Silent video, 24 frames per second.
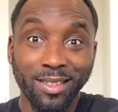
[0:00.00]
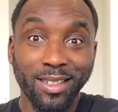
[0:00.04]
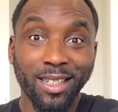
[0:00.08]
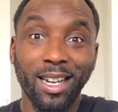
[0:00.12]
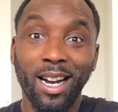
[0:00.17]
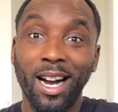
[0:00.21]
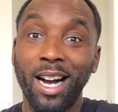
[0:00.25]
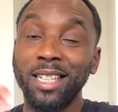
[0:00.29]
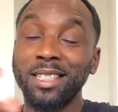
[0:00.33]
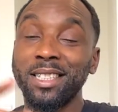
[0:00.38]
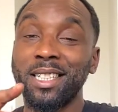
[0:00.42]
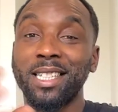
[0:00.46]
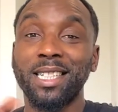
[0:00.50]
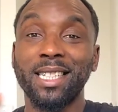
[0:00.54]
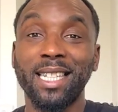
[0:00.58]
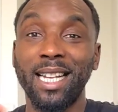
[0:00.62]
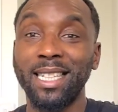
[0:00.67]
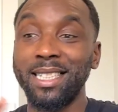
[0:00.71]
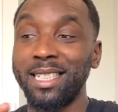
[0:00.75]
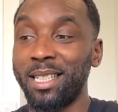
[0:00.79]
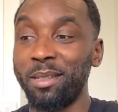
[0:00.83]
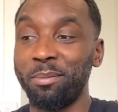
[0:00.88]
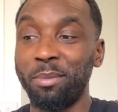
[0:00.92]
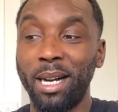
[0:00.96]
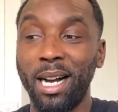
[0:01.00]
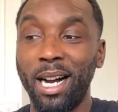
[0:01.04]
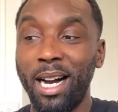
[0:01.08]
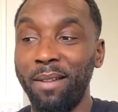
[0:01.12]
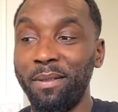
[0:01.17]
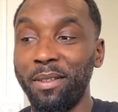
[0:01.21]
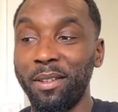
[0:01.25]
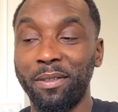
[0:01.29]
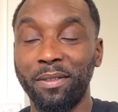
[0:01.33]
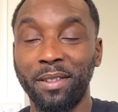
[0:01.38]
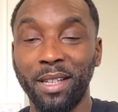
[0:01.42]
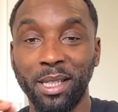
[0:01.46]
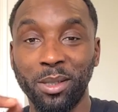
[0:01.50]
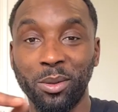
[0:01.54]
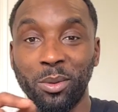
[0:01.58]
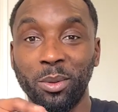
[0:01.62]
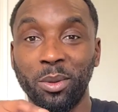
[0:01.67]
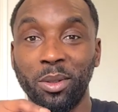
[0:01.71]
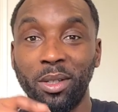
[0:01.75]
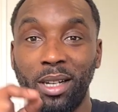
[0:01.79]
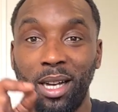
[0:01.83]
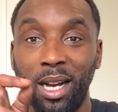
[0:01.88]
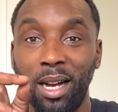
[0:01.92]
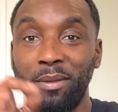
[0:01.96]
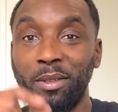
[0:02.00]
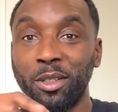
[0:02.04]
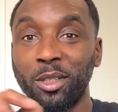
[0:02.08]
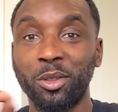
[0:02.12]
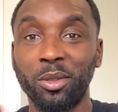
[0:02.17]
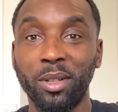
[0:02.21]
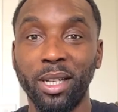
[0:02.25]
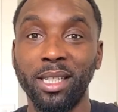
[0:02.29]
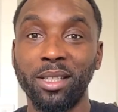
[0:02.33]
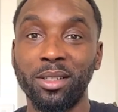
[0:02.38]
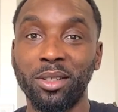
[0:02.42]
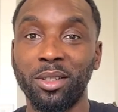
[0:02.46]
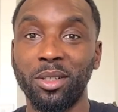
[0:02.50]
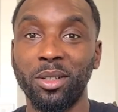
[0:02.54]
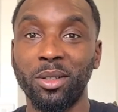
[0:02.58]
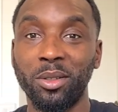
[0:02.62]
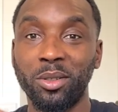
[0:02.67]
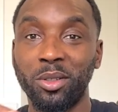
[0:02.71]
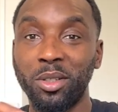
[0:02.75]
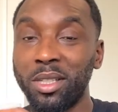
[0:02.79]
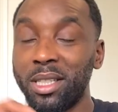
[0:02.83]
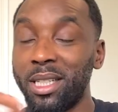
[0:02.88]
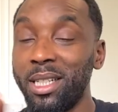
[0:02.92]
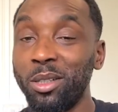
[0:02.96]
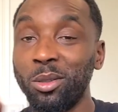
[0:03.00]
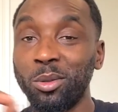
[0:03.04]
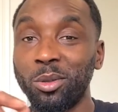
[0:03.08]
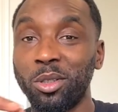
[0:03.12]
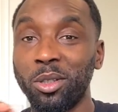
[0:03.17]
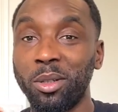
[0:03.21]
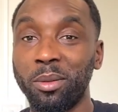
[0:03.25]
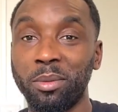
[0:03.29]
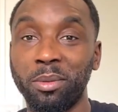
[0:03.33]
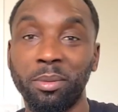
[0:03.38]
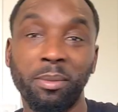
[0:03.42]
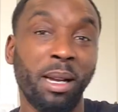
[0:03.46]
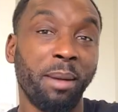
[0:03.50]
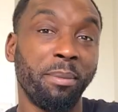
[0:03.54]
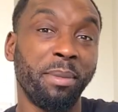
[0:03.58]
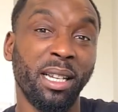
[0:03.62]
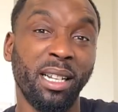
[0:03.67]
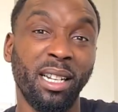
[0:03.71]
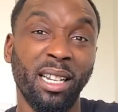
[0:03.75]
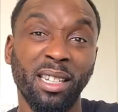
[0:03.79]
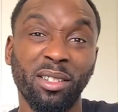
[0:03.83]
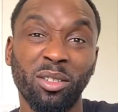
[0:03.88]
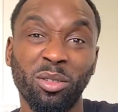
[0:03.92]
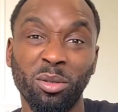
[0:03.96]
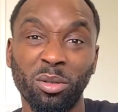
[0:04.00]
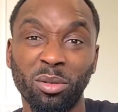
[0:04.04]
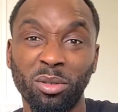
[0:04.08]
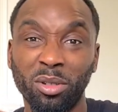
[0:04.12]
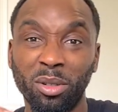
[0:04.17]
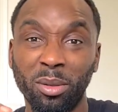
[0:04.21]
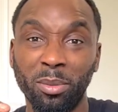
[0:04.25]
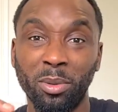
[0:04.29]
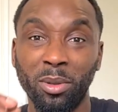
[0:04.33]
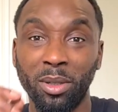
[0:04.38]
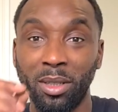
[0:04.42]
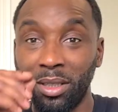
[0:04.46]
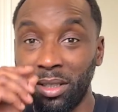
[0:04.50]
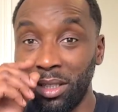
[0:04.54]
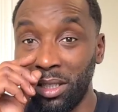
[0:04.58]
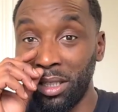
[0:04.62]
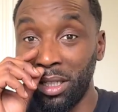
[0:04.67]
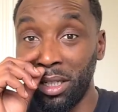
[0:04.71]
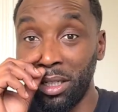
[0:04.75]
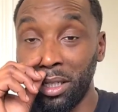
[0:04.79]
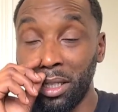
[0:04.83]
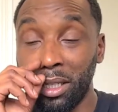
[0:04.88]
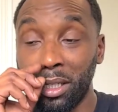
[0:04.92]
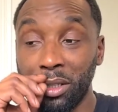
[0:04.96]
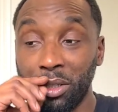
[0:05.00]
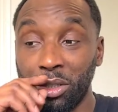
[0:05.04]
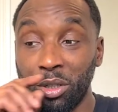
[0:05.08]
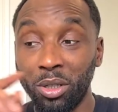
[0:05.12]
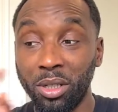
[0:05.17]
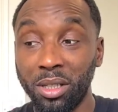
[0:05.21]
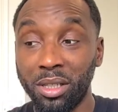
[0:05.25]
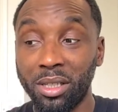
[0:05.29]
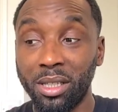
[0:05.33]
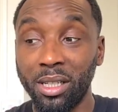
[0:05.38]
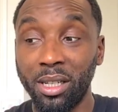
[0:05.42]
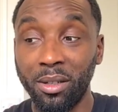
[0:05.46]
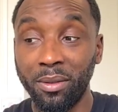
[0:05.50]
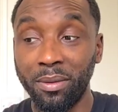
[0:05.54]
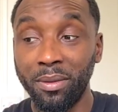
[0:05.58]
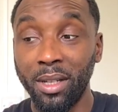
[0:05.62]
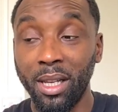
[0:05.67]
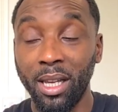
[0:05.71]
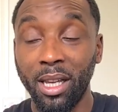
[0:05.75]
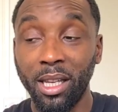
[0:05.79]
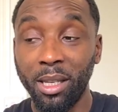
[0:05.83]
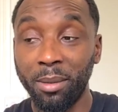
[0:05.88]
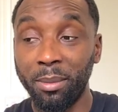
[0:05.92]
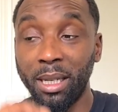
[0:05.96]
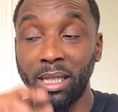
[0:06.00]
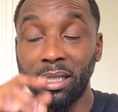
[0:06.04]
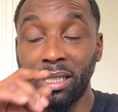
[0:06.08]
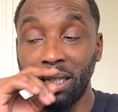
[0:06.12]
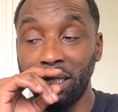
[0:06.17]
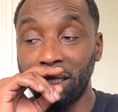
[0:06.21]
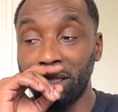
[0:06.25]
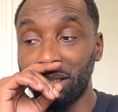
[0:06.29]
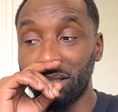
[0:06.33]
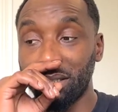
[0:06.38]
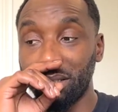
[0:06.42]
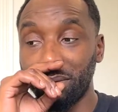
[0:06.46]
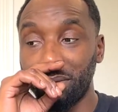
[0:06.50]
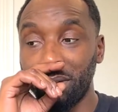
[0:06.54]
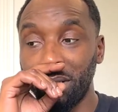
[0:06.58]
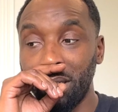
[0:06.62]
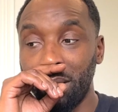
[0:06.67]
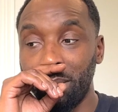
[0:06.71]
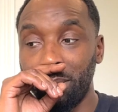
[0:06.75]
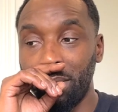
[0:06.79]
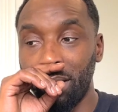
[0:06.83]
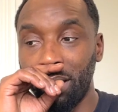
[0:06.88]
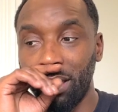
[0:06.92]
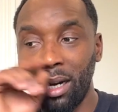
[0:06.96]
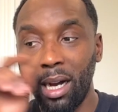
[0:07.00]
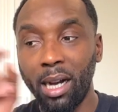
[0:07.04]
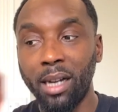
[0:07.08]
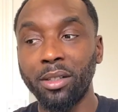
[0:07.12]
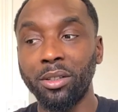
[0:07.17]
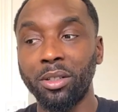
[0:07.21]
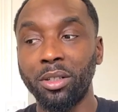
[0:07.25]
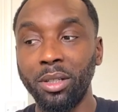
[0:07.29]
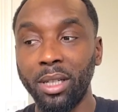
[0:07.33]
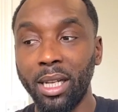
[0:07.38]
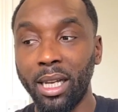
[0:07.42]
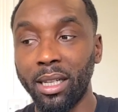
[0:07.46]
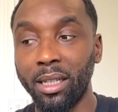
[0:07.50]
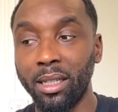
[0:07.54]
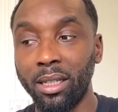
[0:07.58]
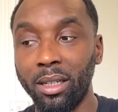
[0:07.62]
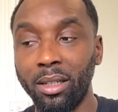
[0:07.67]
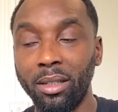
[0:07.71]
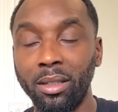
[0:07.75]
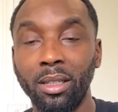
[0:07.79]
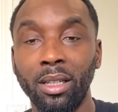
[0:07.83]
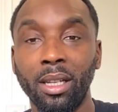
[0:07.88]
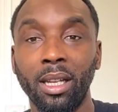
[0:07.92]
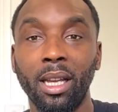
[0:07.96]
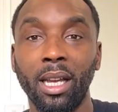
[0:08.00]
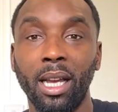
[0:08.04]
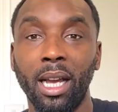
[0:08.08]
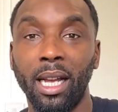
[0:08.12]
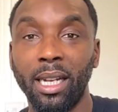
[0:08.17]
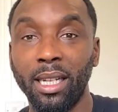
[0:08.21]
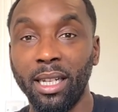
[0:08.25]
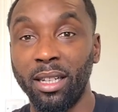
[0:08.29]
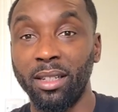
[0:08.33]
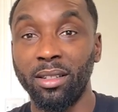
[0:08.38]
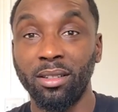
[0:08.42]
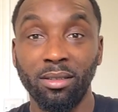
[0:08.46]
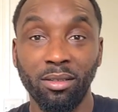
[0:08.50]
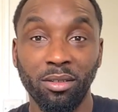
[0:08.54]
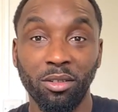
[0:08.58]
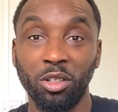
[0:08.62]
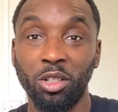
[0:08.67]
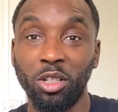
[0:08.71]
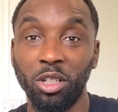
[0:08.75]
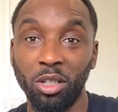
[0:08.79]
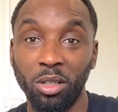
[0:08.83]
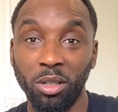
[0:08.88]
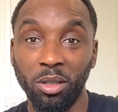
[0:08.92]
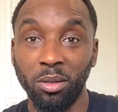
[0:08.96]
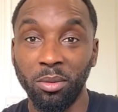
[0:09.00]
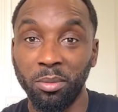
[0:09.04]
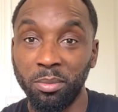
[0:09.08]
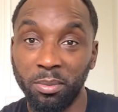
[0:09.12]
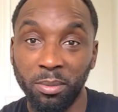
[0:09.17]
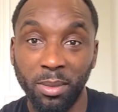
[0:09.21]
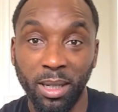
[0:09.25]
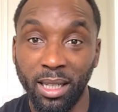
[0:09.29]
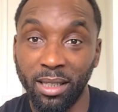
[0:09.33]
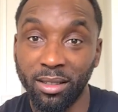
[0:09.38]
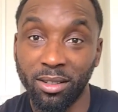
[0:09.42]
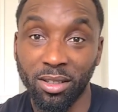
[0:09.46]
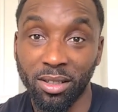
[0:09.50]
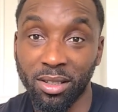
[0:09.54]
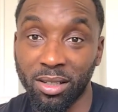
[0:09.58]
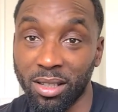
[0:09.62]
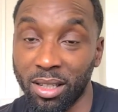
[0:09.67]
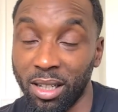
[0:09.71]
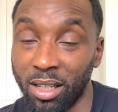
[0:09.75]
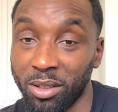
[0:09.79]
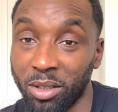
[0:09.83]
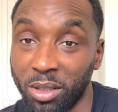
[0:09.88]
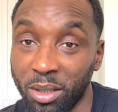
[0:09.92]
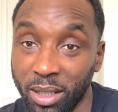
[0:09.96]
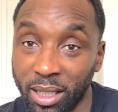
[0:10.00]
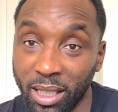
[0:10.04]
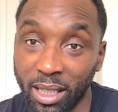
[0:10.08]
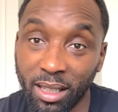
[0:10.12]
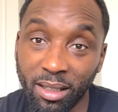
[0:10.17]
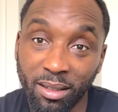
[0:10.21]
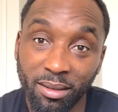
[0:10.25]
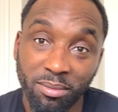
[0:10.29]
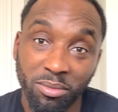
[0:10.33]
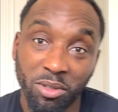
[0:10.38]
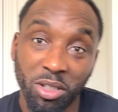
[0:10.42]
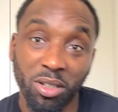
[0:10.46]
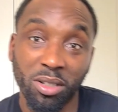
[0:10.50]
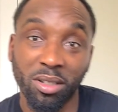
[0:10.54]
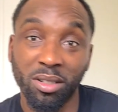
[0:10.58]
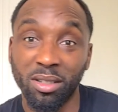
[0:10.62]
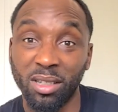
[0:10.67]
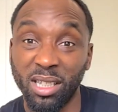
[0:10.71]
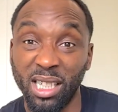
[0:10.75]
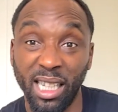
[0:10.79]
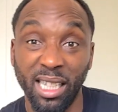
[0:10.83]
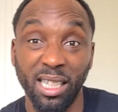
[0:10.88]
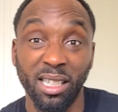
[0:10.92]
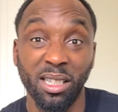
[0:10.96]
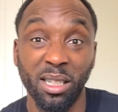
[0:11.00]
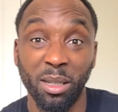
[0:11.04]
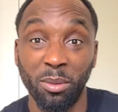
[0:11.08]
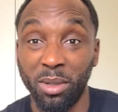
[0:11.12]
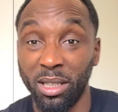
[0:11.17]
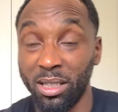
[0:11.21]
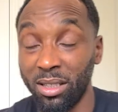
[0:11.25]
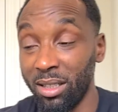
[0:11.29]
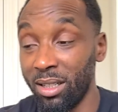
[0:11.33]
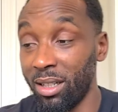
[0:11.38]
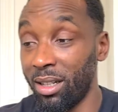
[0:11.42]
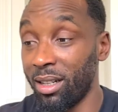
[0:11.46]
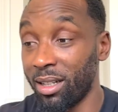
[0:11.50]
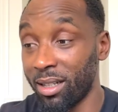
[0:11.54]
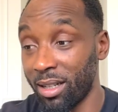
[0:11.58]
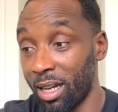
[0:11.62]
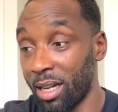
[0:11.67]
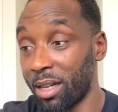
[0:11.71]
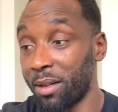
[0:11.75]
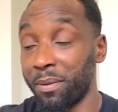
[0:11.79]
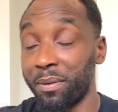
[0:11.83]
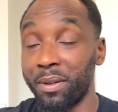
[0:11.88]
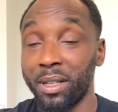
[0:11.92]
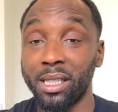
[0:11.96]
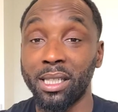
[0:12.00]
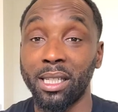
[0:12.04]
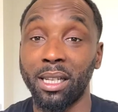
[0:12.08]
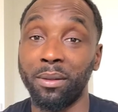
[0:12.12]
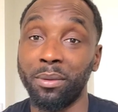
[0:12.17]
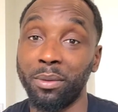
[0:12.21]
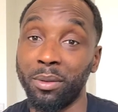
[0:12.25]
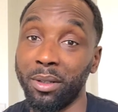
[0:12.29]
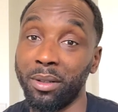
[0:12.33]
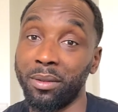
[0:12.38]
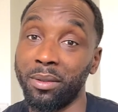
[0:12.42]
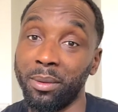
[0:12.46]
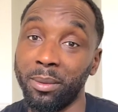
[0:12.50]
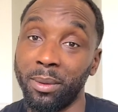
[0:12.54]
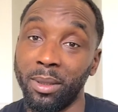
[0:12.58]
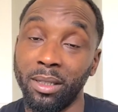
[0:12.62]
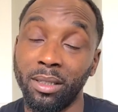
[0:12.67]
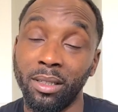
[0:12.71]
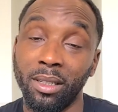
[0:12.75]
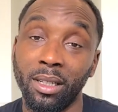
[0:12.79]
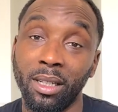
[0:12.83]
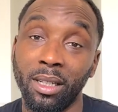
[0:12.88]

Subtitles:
understanding about other things what other trades do. Just little jobs, might be an electrical job, but you know, you can do yourself. You might say to yourself, you know what, I can do that, you know, and then you might just start doing it and just saying to someone, you know, I can fix that for you if you want.